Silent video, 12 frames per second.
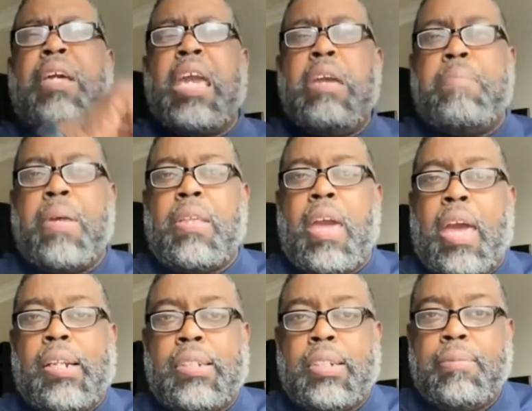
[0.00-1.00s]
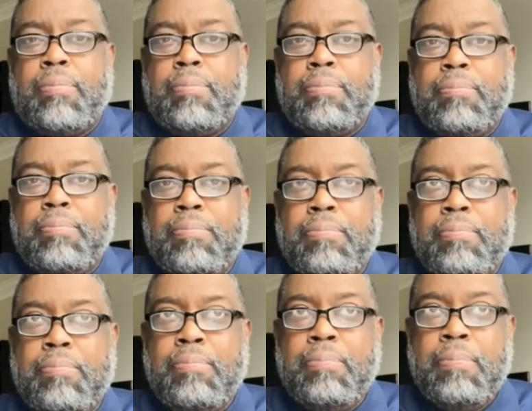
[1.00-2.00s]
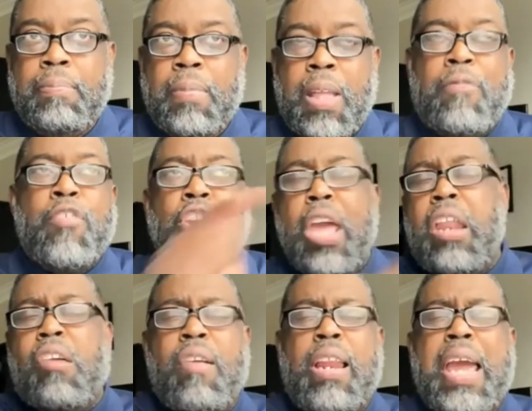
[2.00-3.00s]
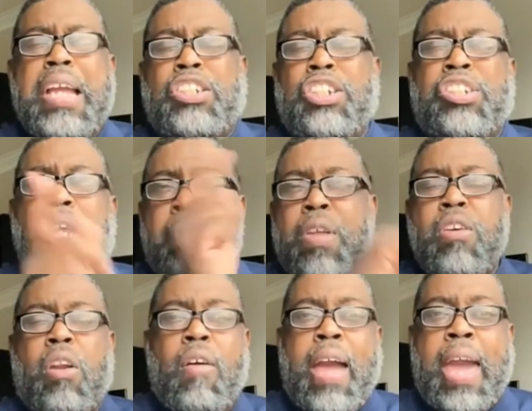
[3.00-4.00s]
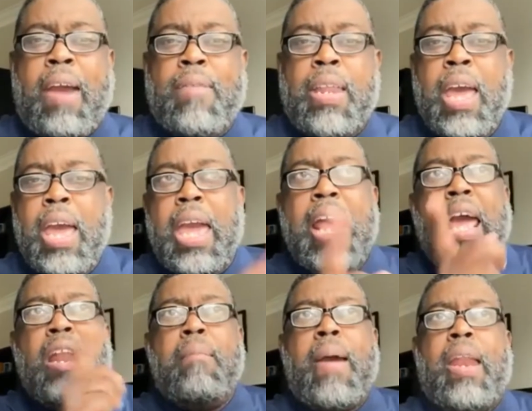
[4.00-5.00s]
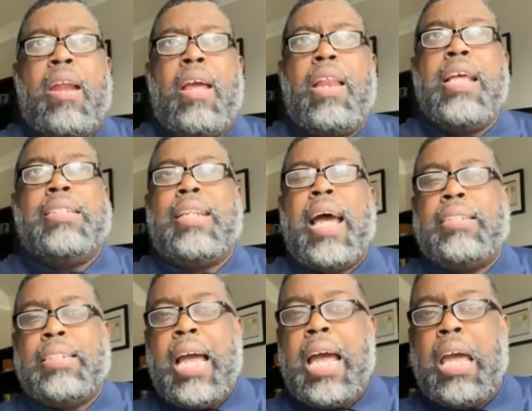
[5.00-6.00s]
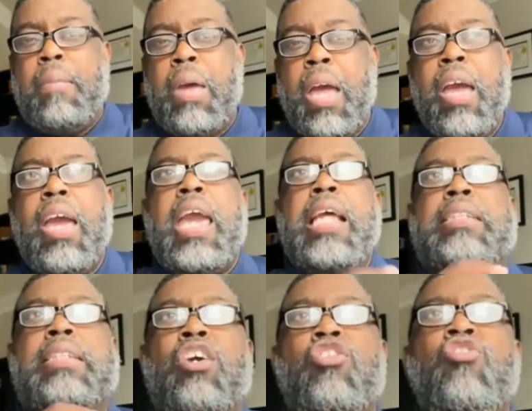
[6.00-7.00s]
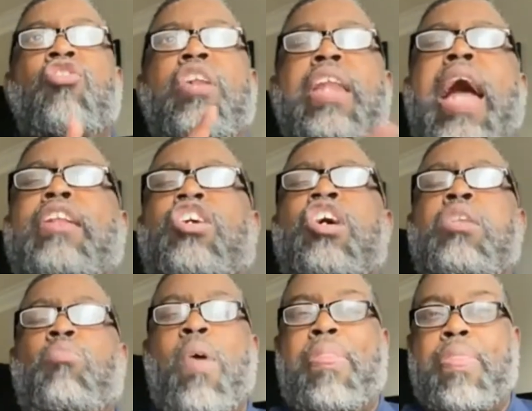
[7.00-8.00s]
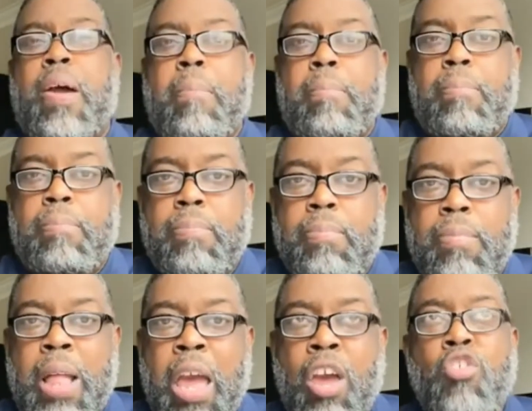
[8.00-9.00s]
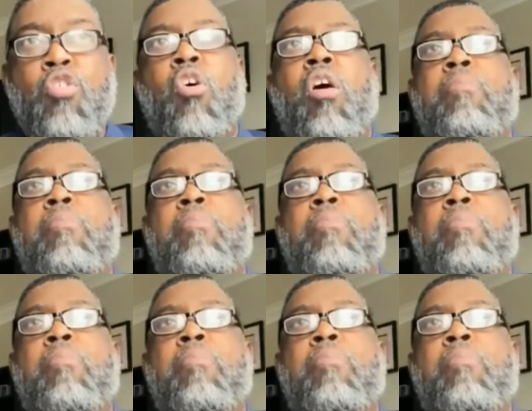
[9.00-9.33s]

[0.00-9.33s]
to keep it yet. If you need a relationship and you don't have it, it ain't a matter that it's not time. It's you're not good with them. Your